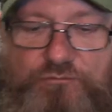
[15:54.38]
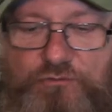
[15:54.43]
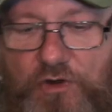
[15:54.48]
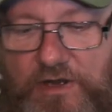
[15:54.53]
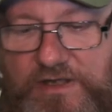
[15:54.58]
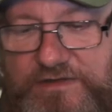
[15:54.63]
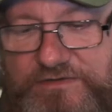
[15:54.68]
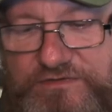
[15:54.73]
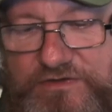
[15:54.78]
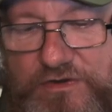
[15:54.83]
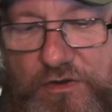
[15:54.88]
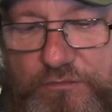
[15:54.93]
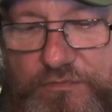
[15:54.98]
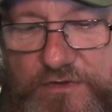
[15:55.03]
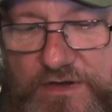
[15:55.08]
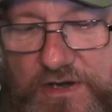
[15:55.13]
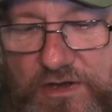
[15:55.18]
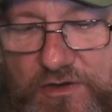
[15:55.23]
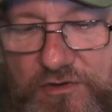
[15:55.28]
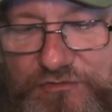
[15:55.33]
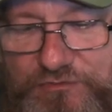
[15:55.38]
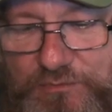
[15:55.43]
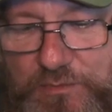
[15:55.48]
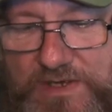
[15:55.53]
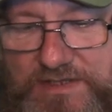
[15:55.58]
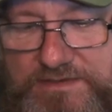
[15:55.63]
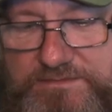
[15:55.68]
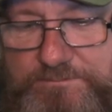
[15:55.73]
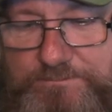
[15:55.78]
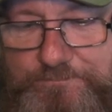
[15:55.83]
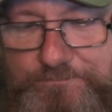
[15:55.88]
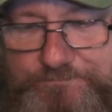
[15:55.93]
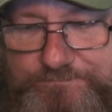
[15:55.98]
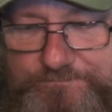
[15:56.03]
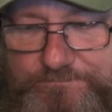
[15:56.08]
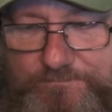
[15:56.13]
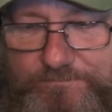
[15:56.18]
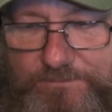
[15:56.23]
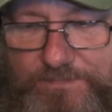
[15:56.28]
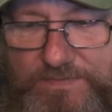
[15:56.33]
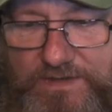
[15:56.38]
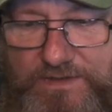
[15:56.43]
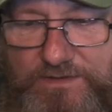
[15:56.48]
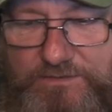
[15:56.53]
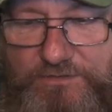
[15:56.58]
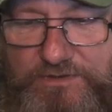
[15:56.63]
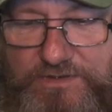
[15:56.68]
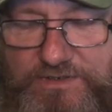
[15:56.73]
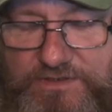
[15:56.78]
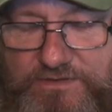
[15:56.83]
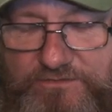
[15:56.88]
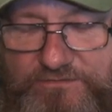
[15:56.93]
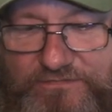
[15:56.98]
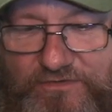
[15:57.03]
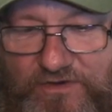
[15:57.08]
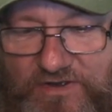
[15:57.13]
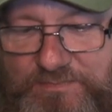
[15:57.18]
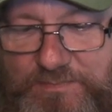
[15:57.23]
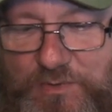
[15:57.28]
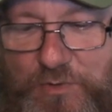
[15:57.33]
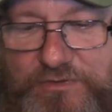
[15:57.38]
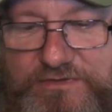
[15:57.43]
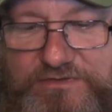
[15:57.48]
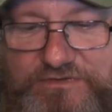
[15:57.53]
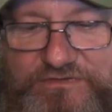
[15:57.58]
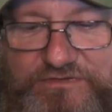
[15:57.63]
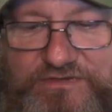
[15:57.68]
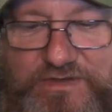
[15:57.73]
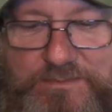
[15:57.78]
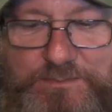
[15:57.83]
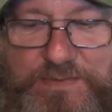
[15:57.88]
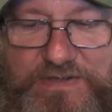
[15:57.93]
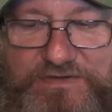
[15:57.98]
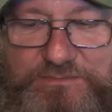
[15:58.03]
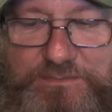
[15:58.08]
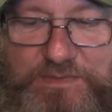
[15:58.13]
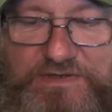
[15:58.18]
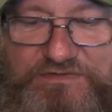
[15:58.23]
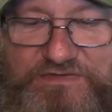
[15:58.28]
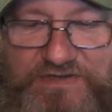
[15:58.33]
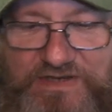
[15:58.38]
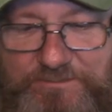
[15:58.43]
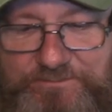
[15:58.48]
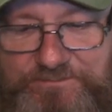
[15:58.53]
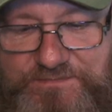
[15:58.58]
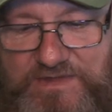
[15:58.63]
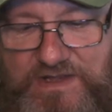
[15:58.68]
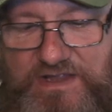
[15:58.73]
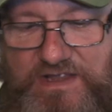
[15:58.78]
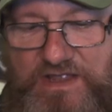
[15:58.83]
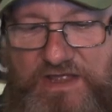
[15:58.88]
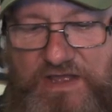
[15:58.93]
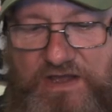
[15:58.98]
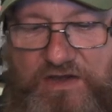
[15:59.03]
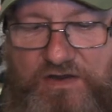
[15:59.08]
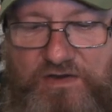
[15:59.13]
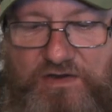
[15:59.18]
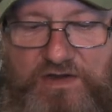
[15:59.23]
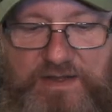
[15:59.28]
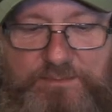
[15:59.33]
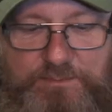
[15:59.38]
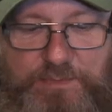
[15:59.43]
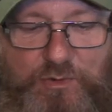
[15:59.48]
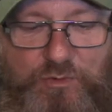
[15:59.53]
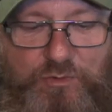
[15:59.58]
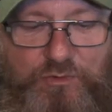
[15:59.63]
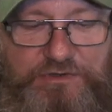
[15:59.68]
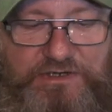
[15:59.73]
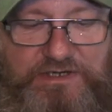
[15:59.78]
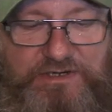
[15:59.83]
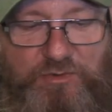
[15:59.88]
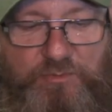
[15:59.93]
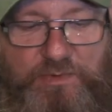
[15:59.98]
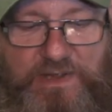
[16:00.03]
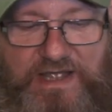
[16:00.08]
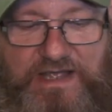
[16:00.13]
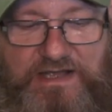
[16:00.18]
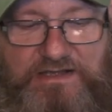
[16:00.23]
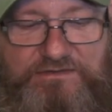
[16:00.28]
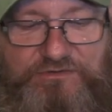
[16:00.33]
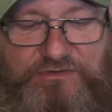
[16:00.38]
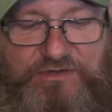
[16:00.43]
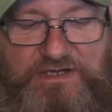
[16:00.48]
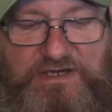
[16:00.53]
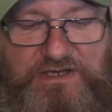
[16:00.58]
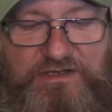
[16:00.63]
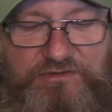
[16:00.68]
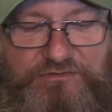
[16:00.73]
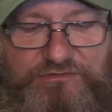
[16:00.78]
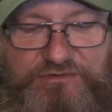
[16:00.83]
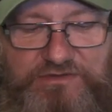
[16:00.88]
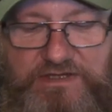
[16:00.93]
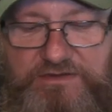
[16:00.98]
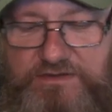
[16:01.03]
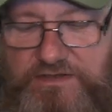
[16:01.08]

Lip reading: Right, on the last one, the 5 points best bitter, I poured a little bit out into the glass to